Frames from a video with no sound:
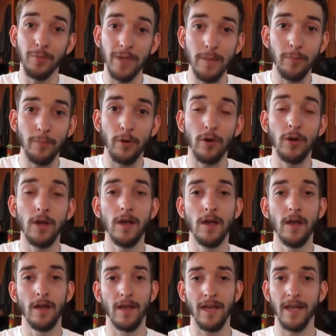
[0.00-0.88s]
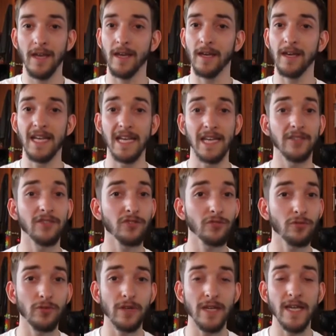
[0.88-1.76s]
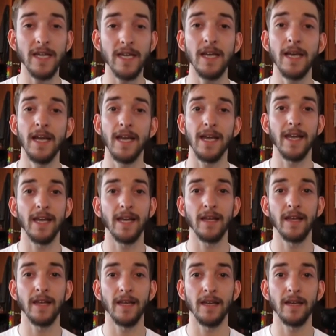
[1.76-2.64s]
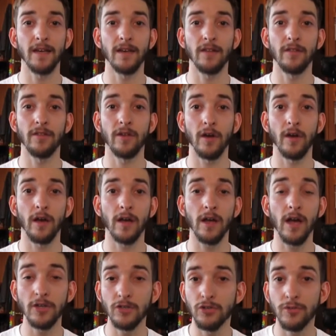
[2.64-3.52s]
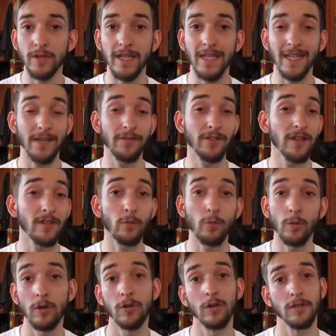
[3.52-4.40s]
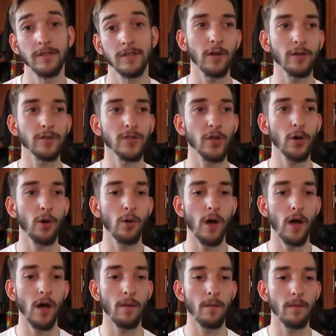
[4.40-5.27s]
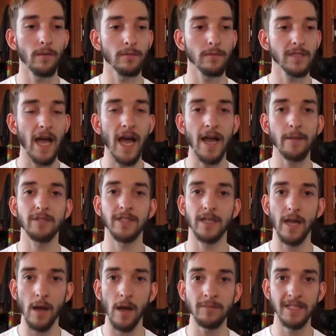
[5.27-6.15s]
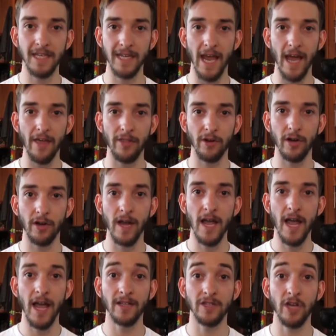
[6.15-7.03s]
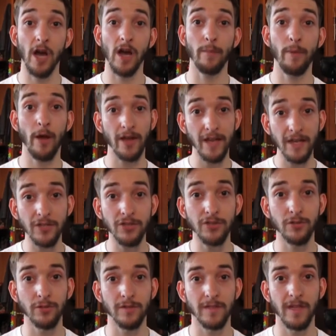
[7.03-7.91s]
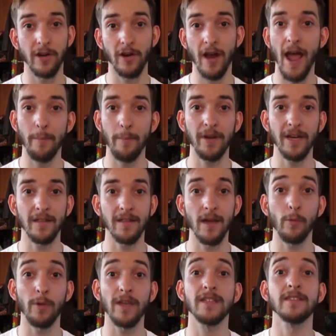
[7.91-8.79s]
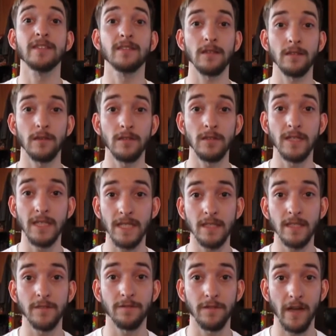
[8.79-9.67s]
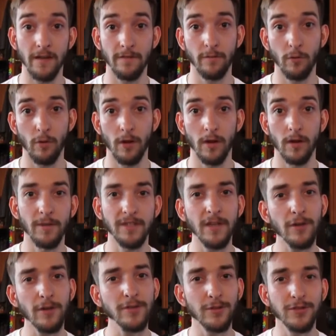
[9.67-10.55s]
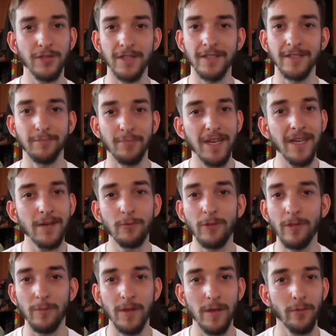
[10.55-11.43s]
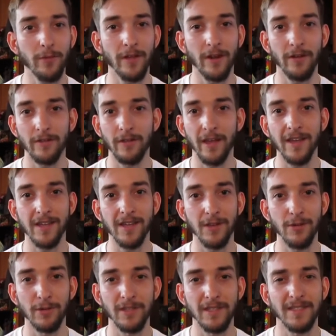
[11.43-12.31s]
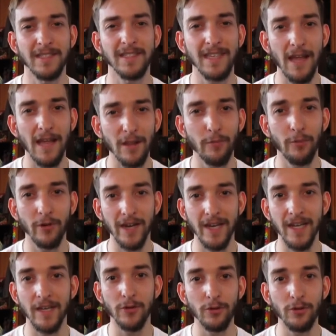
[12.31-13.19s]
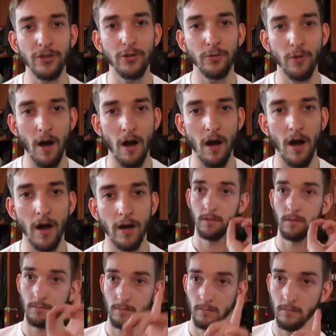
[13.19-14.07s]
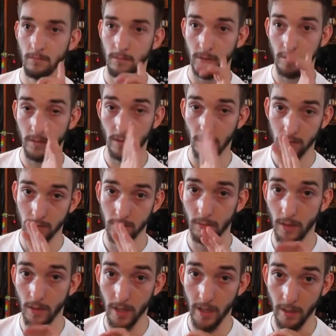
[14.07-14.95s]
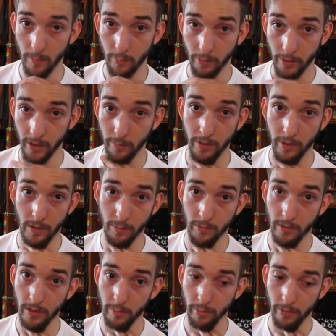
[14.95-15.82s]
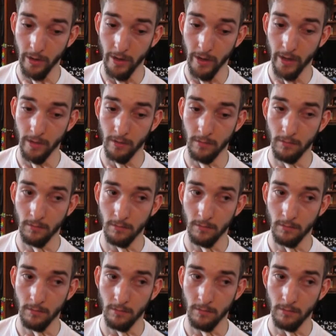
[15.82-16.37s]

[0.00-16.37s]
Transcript: people in history, in the country, even in the world. Also, a time to come together and talk about issues that are happening that we still need to fight for. It's also just being with people that are like you and celebrating who you are. There's also a lot of pretty people at Pride.